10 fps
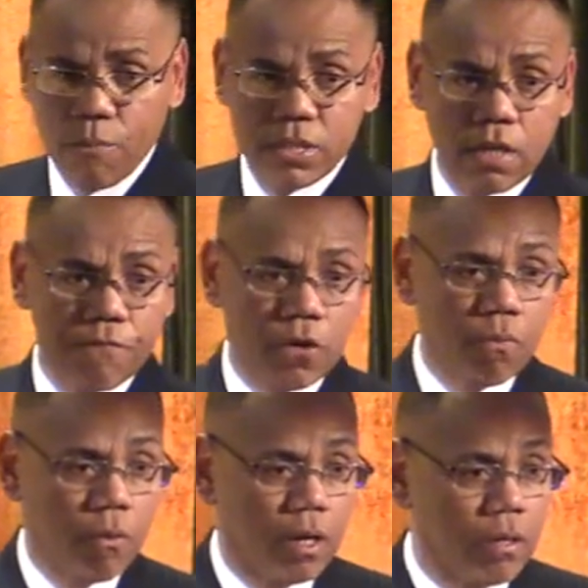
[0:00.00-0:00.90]
We did
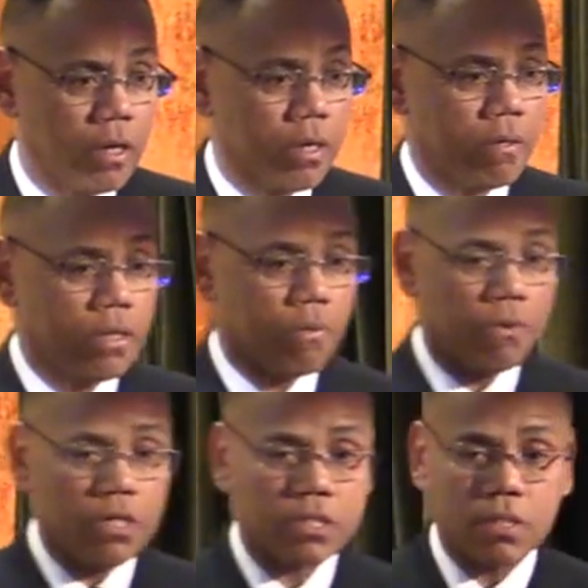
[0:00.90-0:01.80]
very well here in the
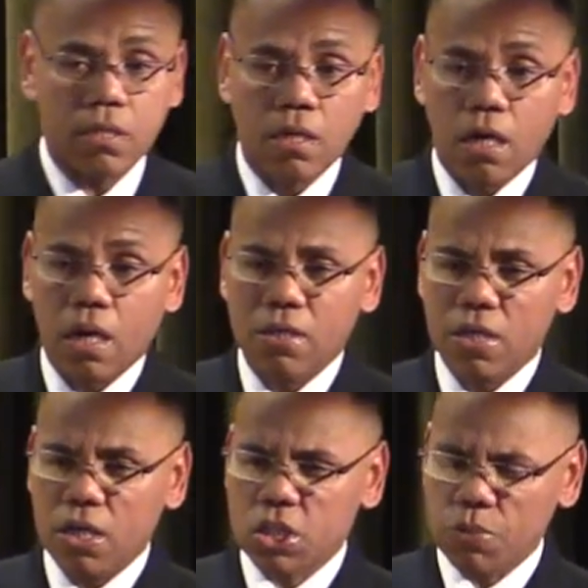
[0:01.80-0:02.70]
region.
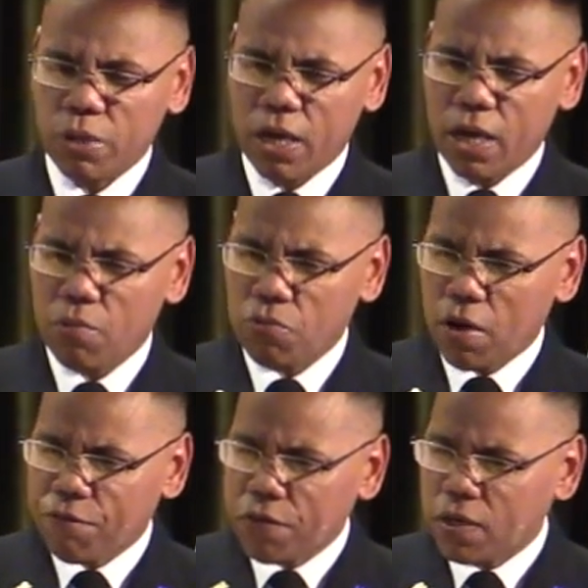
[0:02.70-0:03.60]
Initially, we had
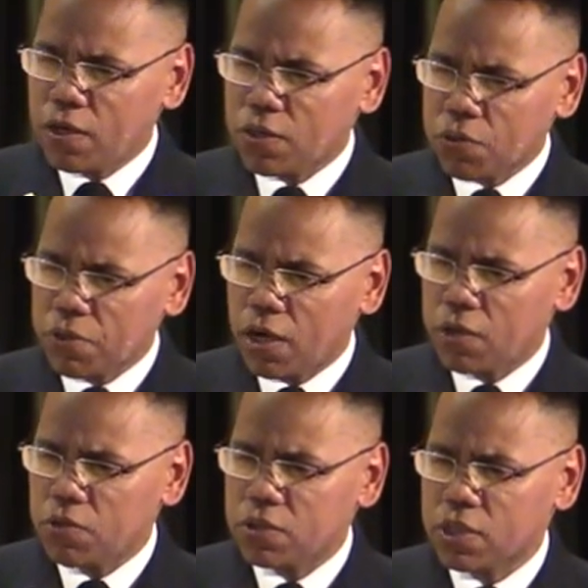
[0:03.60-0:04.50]
roughly
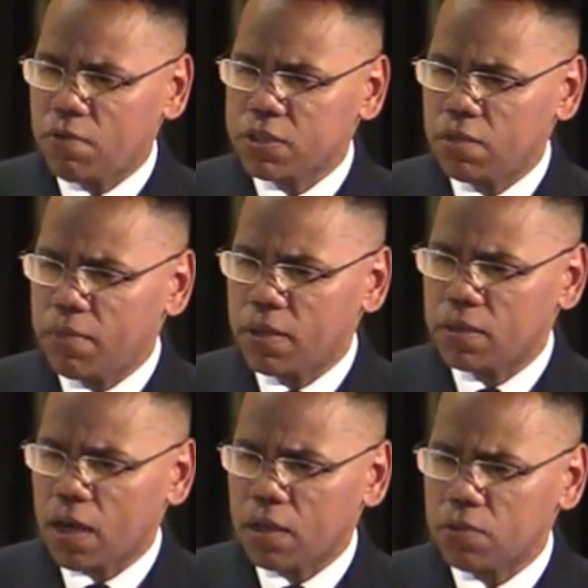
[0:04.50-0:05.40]
$317
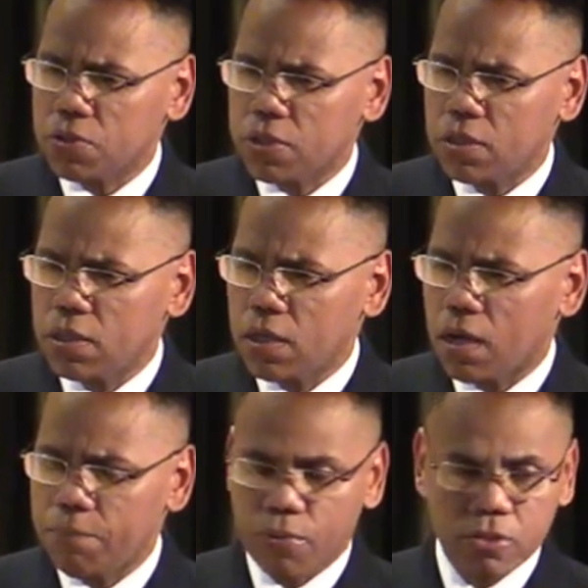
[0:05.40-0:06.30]
million in
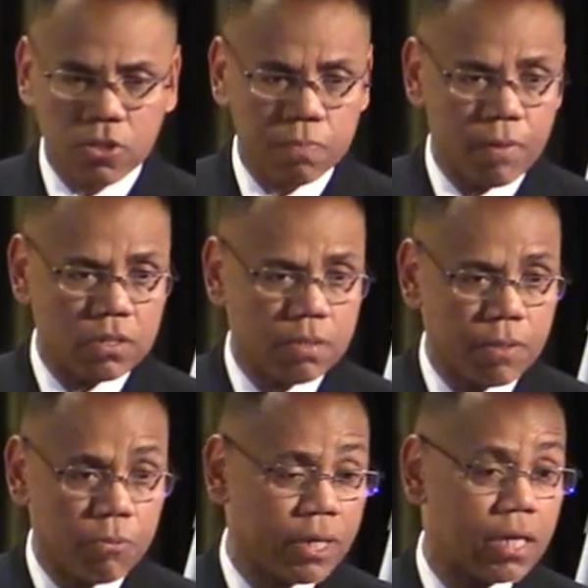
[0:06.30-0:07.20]
the president's budget,
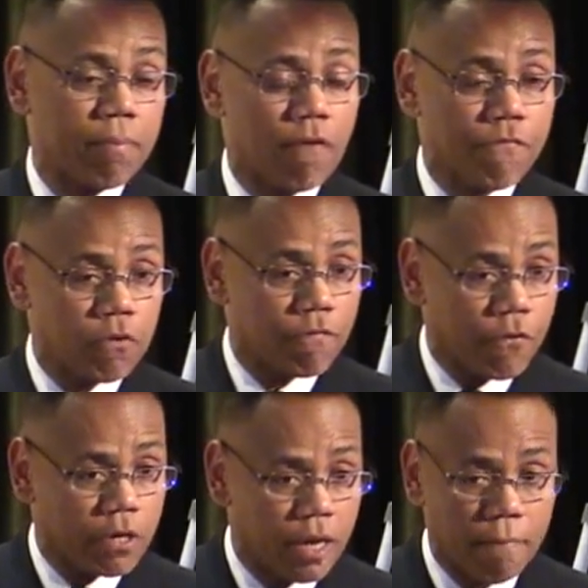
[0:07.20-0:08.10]
but then we got about
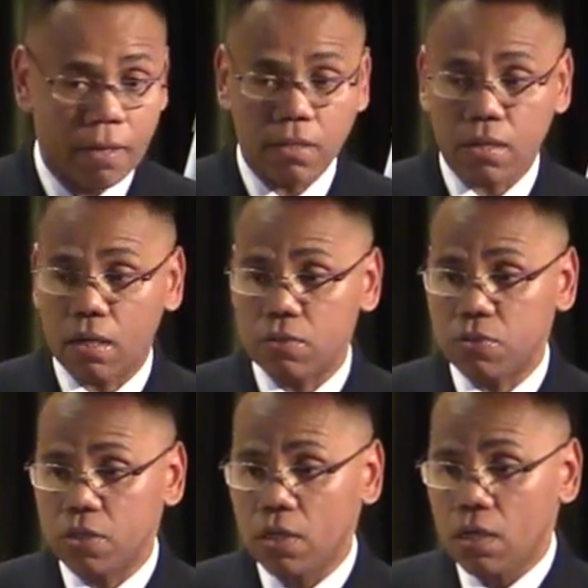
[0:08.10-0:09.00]
$449
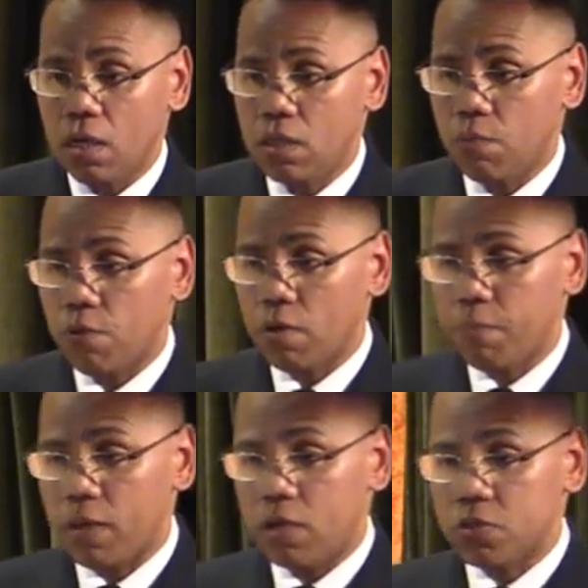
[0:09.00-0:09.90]
million in the
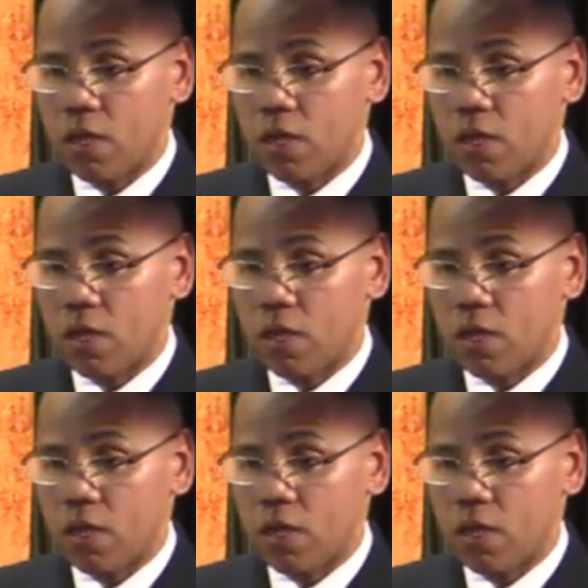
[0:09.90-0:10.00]
work plan.